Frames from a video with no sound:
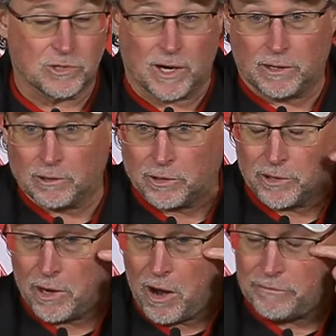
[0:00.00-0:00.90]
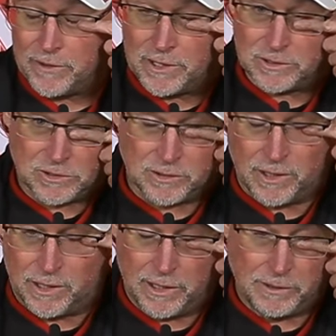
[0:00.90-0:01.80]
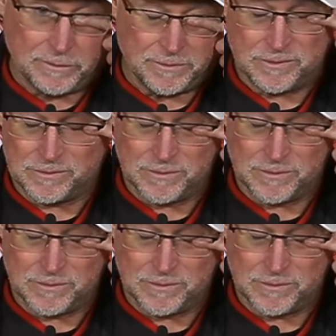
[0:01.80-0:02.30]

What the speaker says: tried to learn an offense. I